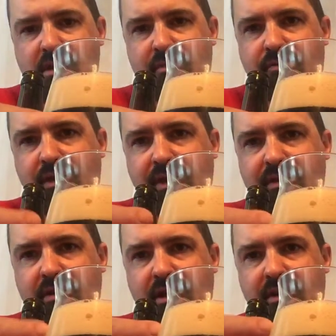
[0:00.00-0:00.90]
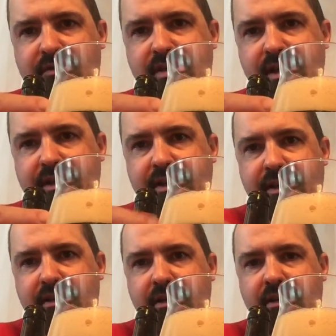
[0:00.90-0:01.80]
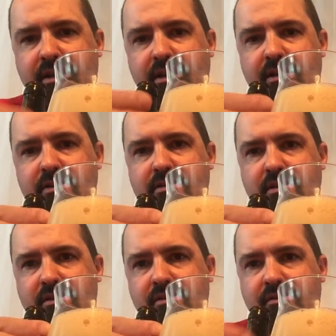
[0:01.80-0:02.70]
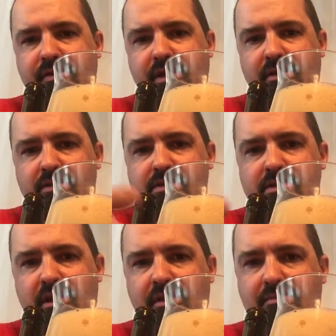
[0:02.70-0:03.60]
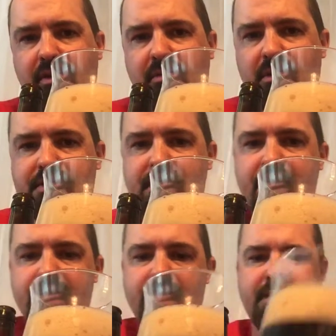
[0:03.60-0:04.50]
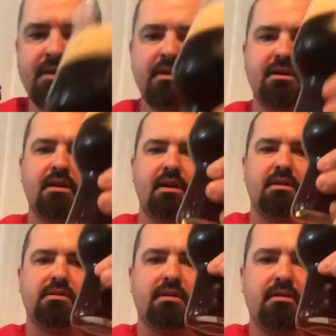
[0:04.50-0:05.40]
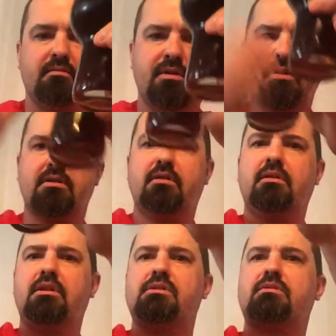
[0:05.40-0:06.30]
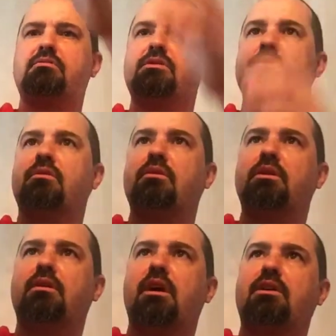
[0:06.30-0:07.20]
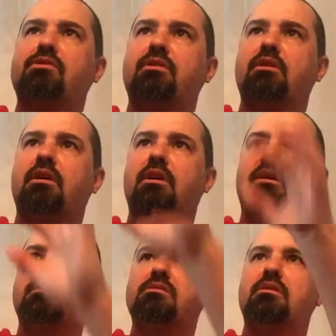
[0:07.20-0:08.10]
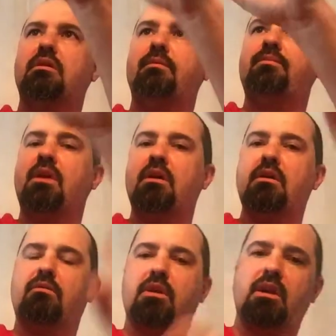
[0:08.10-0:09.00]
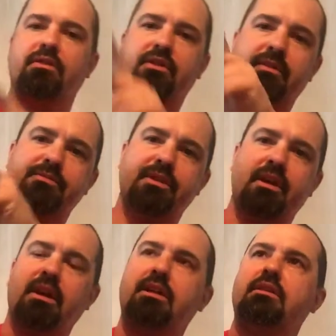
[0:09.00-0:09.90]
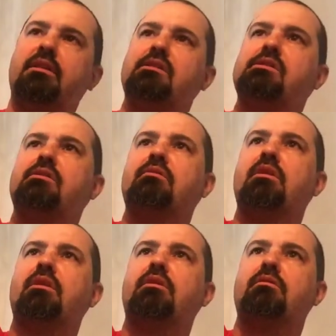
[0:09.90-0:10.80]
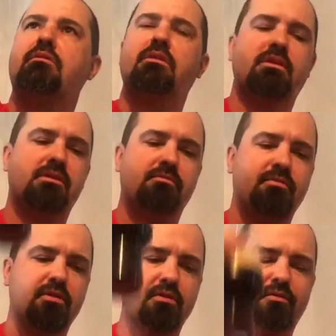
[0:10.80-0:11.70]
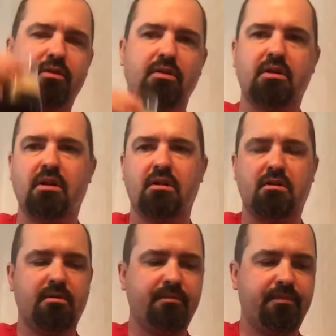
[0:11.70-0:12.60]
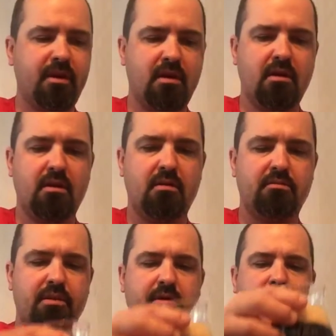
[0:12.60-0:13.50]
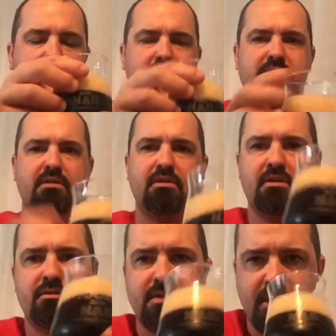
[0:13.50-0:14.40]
off-white kind of tan head. It's got 2 fingers, solid bubbles. Nice looking beer. It is crystal clear actually. Like I can see when I lift it up to the light, I can see right through it. It's a beautiful color beer. Let's give it a nose,